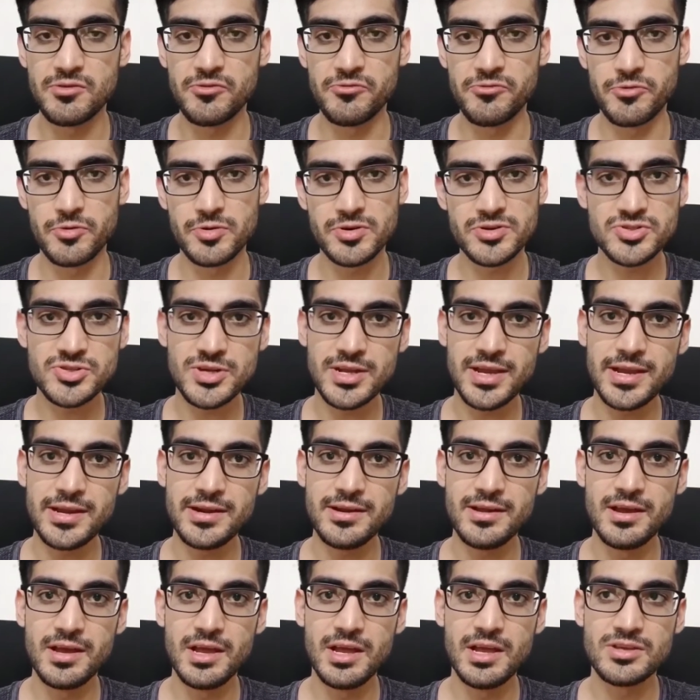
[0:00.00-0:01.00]
to First
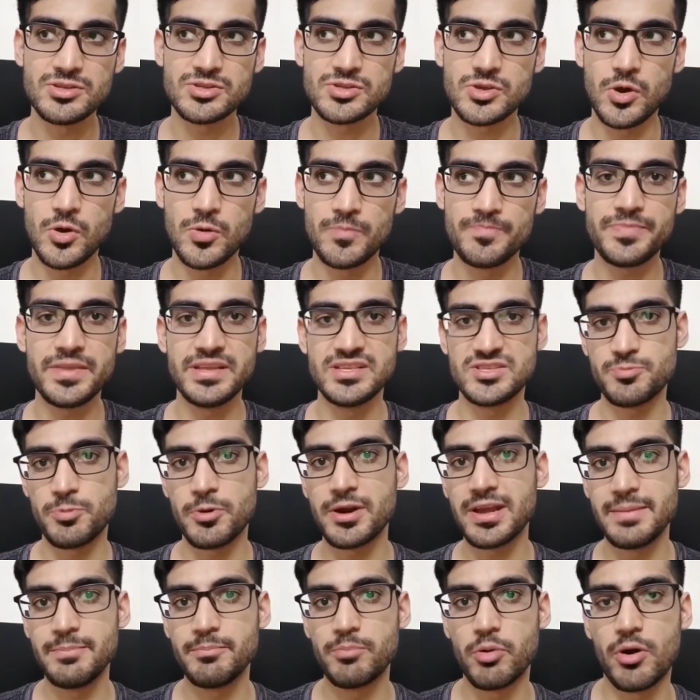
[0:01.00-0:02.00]
Aid, so it's
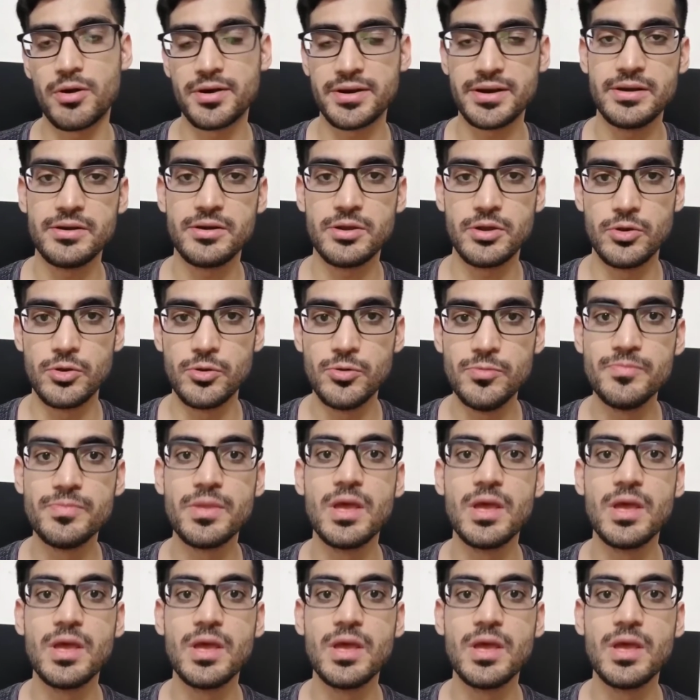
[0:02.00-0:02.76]
pretty important too,